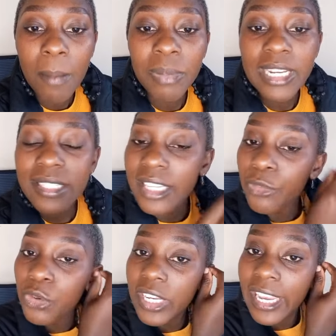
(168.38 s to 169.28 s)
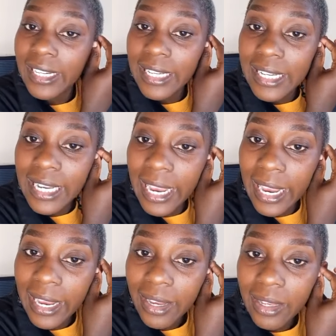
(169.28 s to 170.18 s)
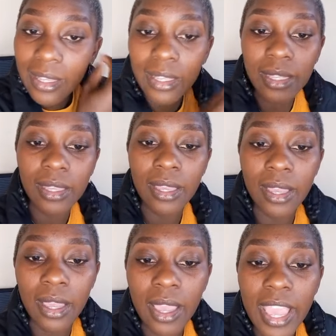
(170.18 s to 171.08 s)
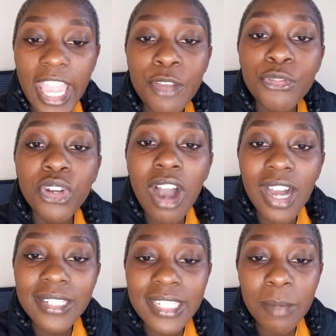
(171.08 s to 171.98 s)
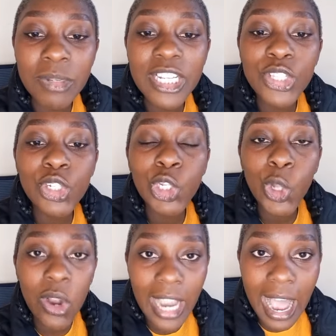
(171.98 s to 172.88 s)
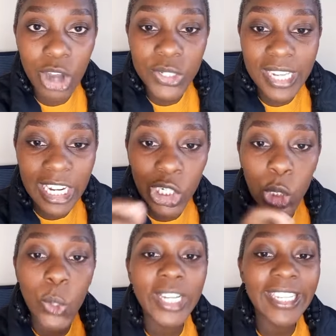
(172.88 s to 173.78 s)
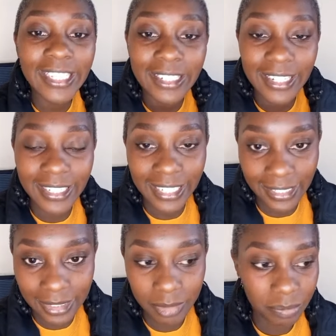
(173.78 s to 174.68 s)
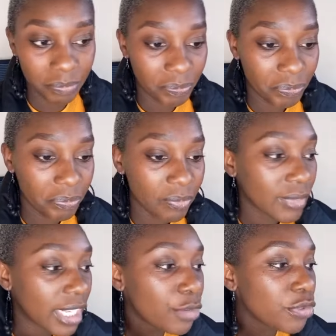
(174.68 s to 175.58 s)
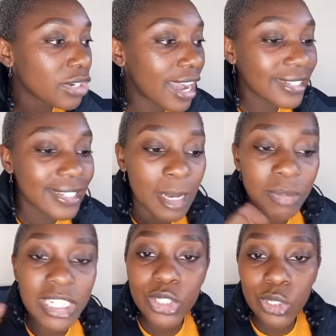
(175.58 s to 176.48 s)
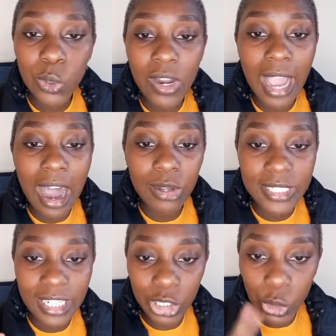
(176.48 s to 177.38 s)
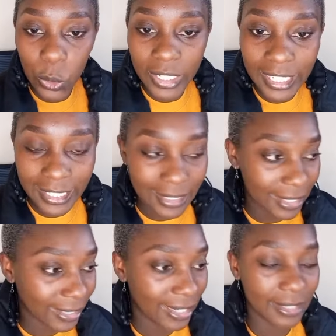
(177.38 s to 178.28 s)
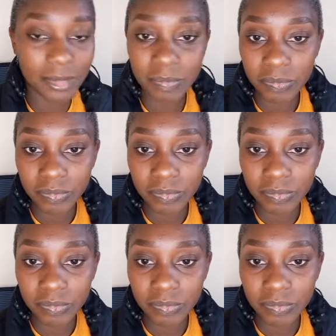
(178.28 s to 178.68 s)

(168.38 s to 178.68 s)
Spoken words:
Please, if you can hear. If you can't hear, please log out and log in again. If you can't hear, please log out and log in again.